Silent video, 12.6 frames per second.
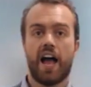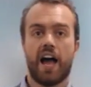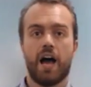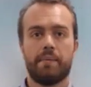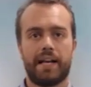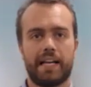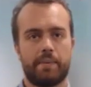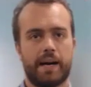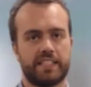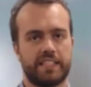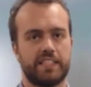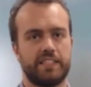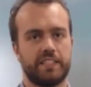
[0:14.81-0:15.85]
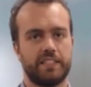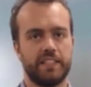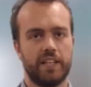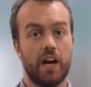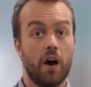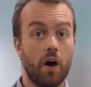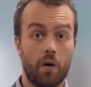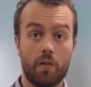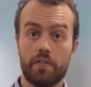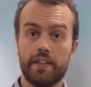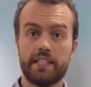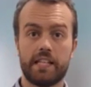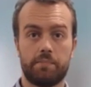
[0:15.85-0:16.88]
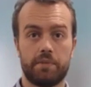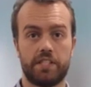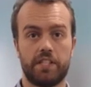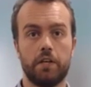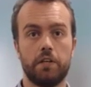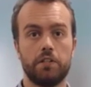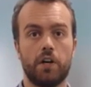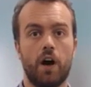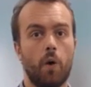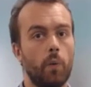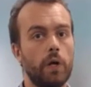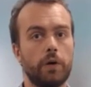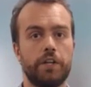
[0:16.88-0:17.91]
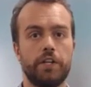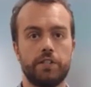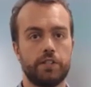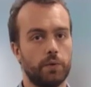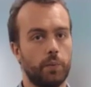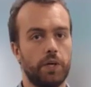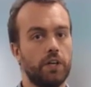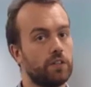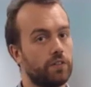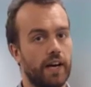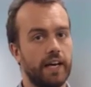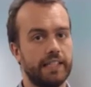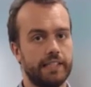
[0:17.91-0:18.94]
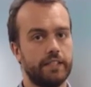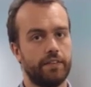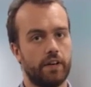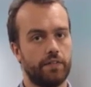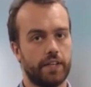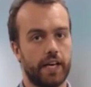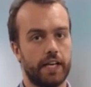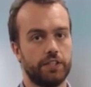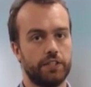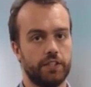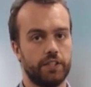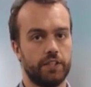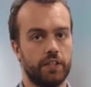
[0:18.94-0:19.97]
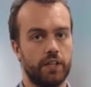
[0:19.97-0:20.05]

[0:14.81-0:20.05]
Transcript: I'm Ali Patterson. On this episode, we're looking into the world of ID verification.